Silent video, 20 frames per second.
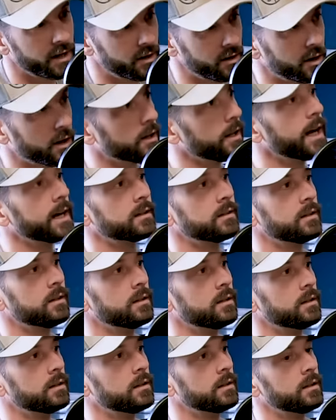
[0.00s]
out of neglect.
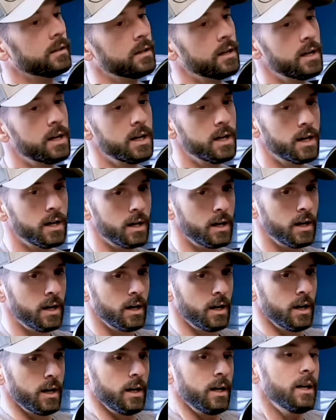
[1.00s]
Yep.
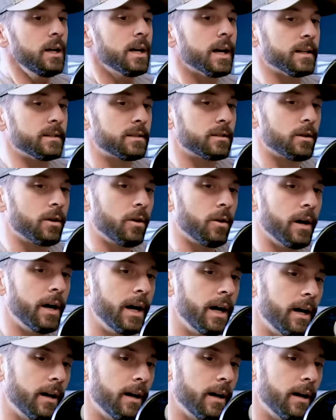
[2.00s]
And so,